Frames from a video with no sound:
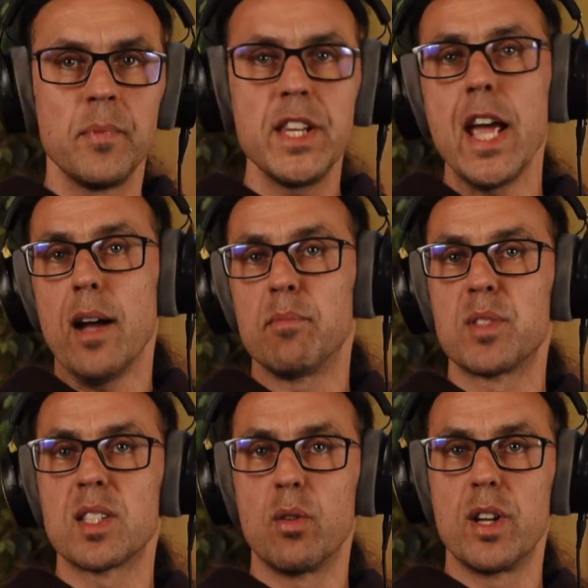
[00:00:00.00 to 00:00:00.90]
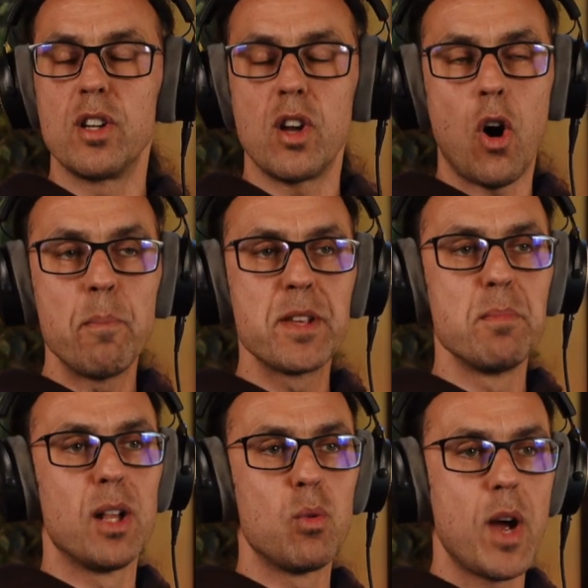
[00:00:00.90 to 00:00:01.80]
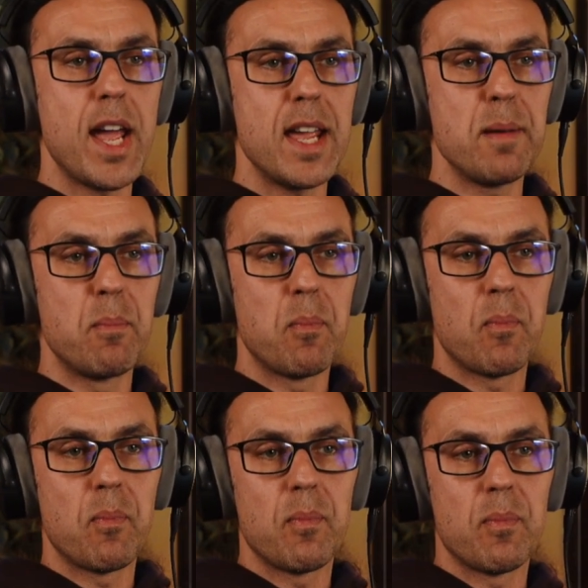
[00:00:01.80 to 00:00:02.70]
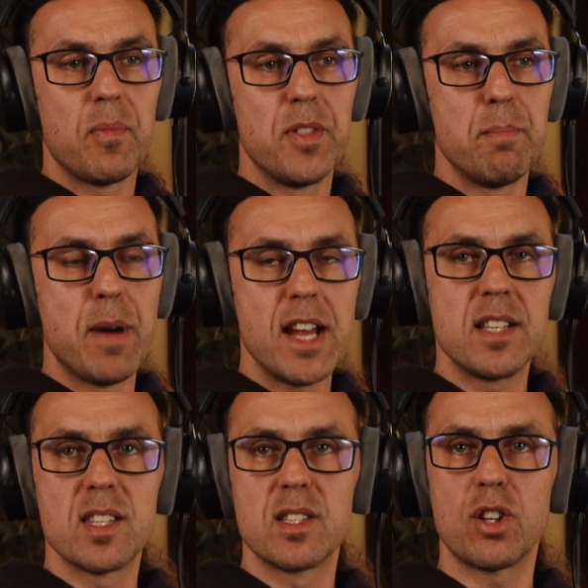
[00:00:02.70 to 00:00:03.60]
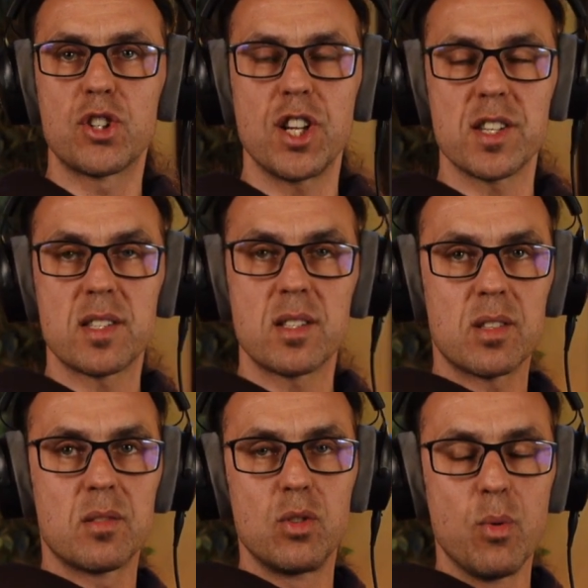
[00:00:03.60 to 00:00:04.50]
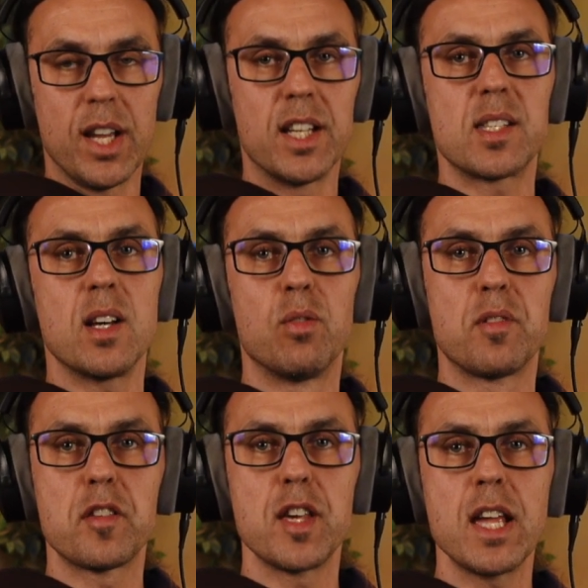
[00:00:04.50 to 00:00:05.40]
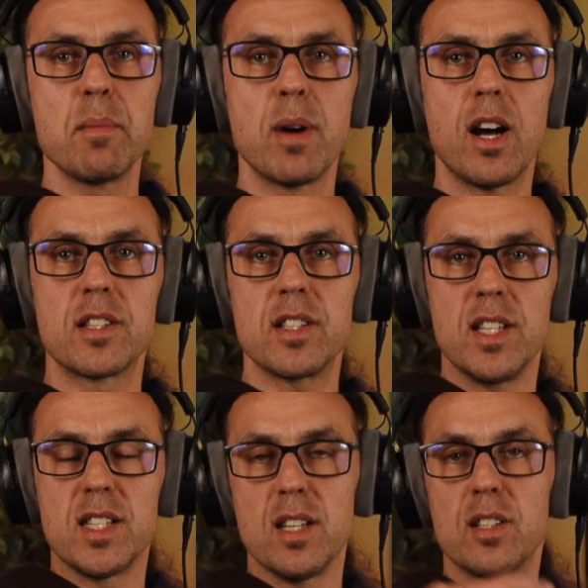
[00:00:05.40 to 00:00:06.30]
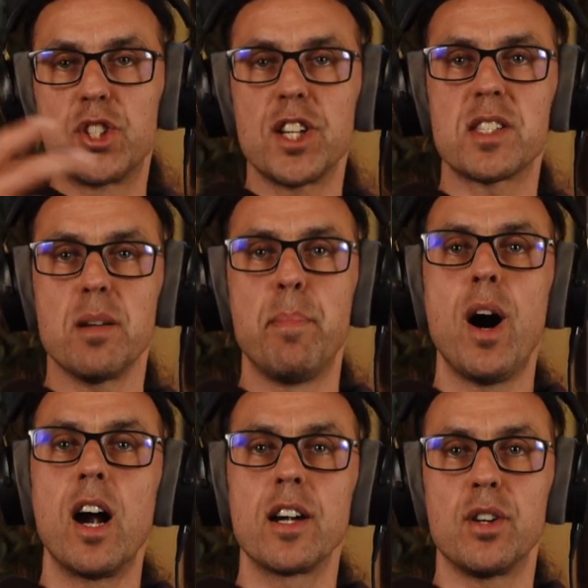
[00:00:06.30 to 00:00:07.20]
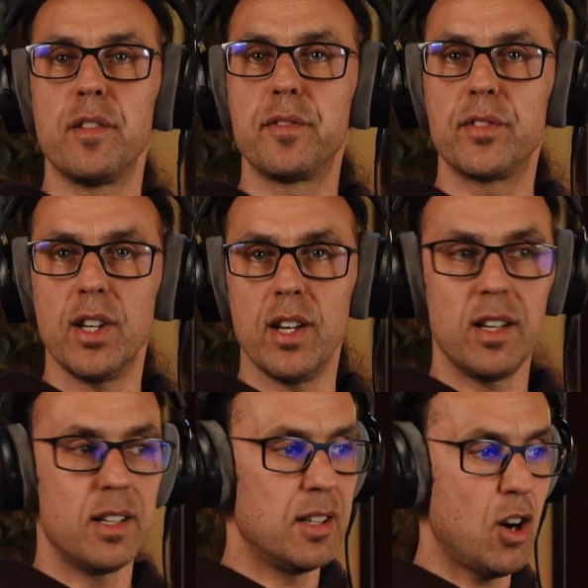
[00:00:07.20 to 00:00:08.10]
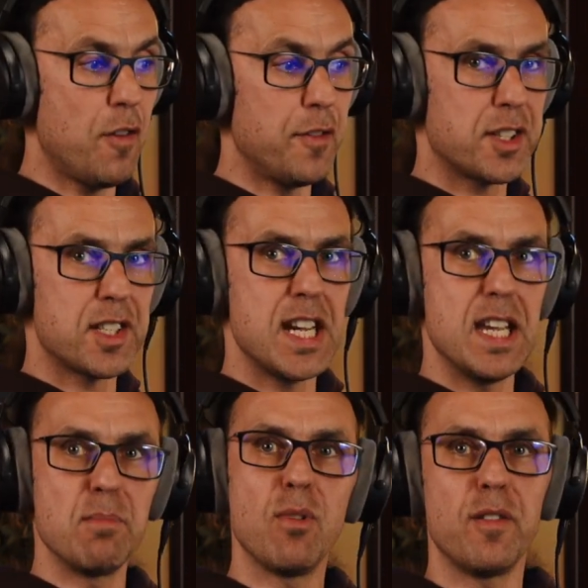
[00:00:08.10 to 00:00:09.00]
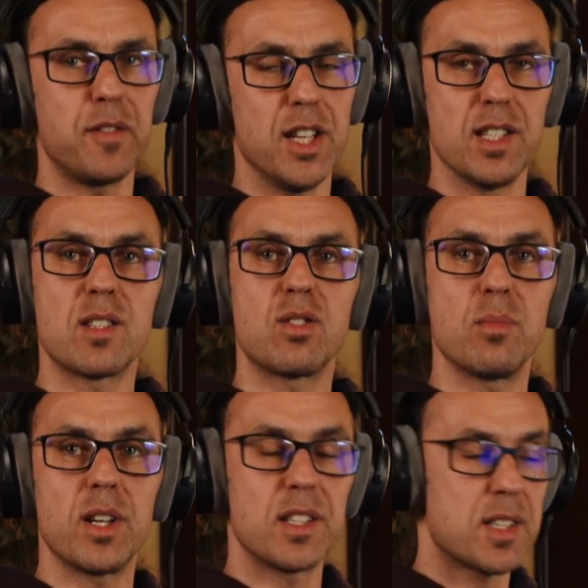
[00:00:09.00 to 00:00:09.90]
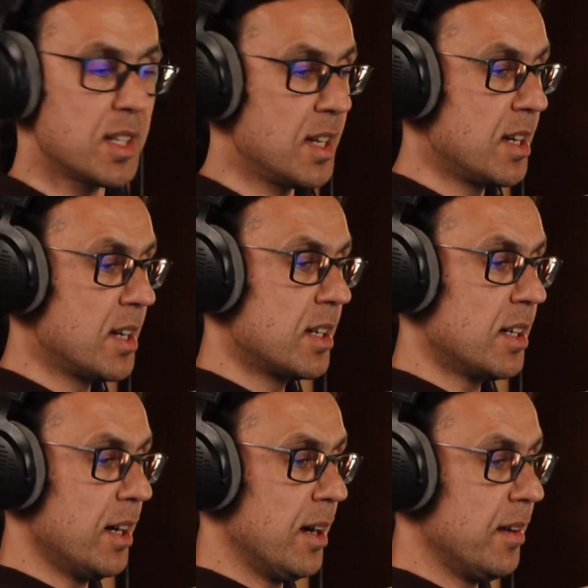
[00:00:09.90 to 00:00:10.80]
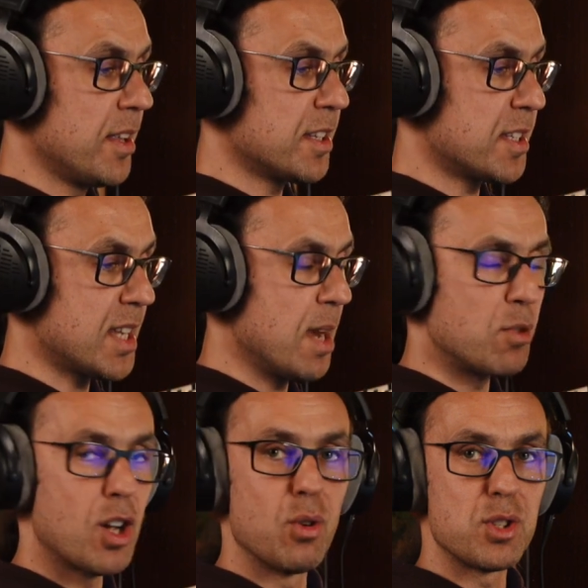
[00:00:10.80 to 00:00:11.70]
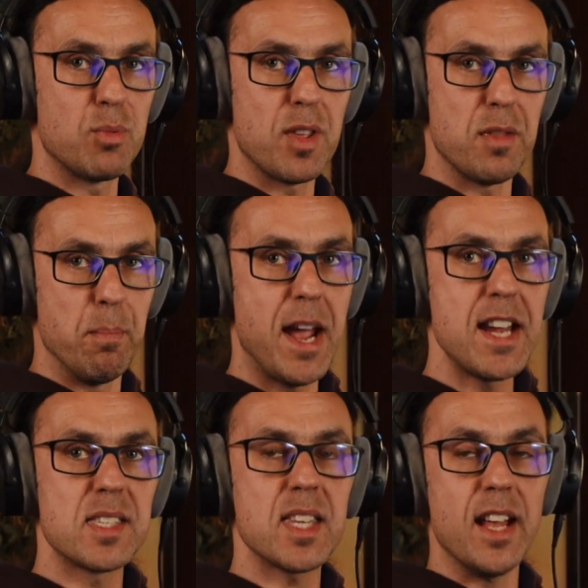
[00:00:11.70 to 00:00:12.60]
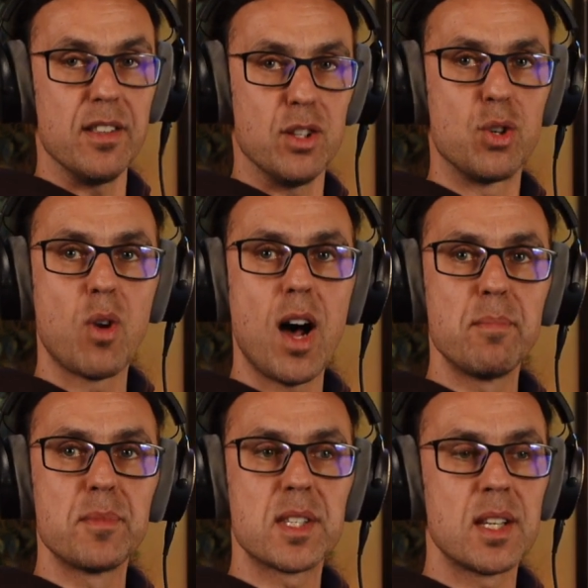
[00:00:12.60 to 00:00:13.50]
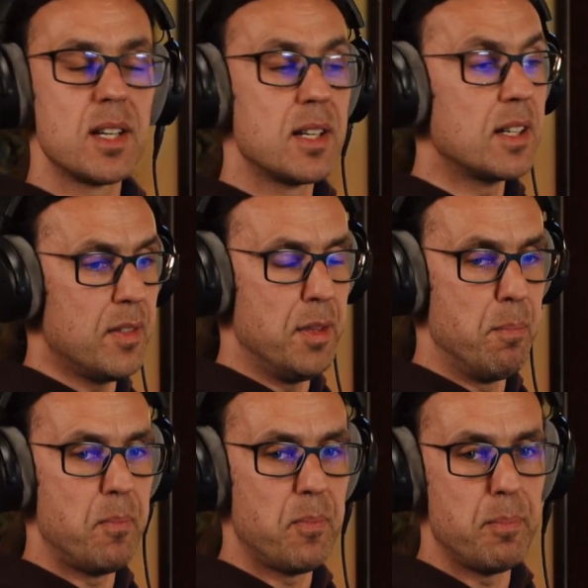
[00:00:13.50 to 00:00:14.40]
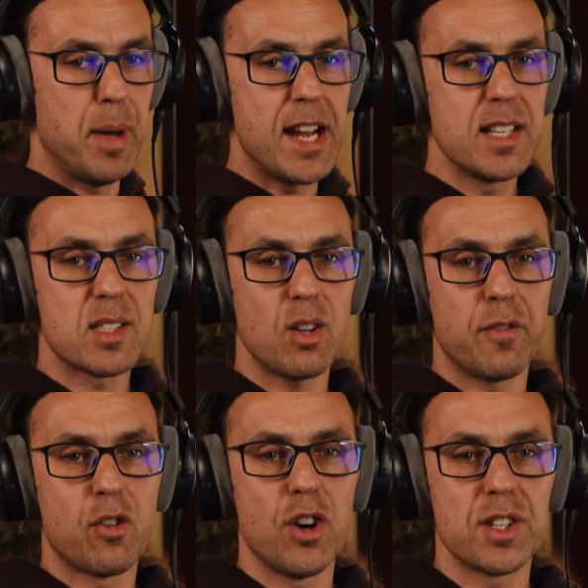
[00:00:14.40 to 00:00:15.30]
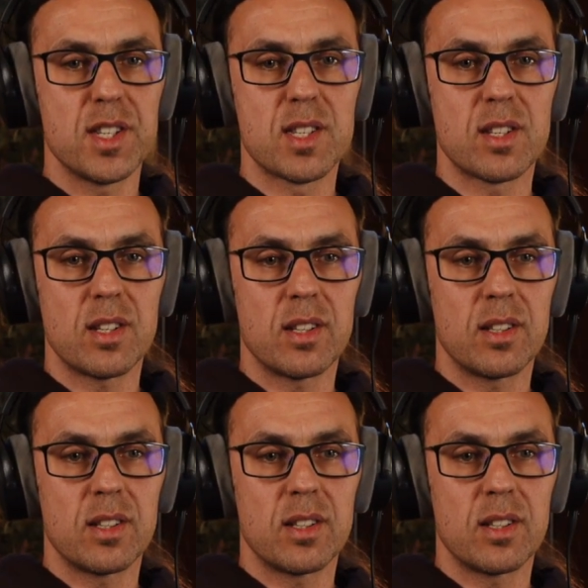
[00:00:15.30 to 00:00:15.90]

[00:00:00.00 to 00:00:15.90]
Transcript: Yeah, so in optimal way, the bass is not just doing its own thing, but is just a part of a team of instruments. The same goes with the bass and the drums. The bass, of course, is